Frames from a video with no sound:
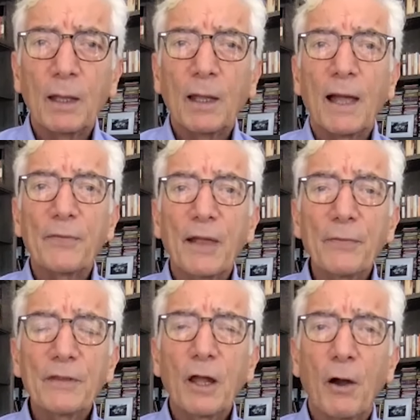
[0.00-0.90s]
And then
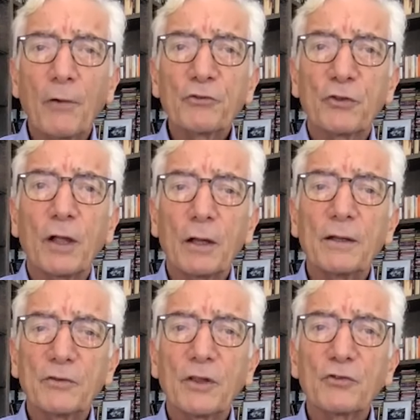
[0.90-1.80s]
the answer
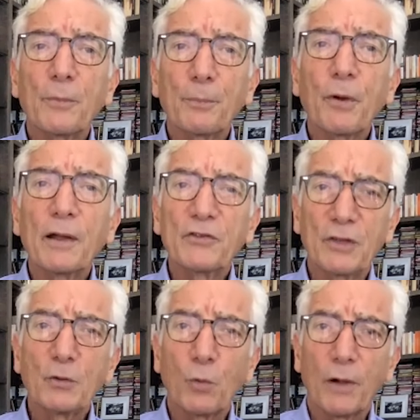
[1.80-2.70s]
is a
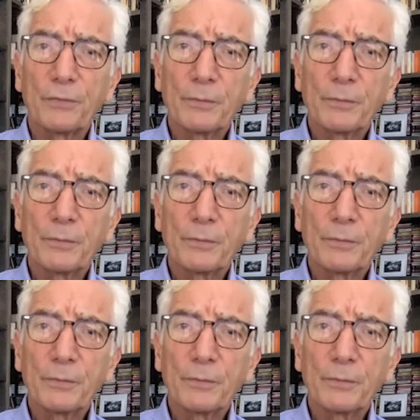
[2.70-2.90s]
surprising one.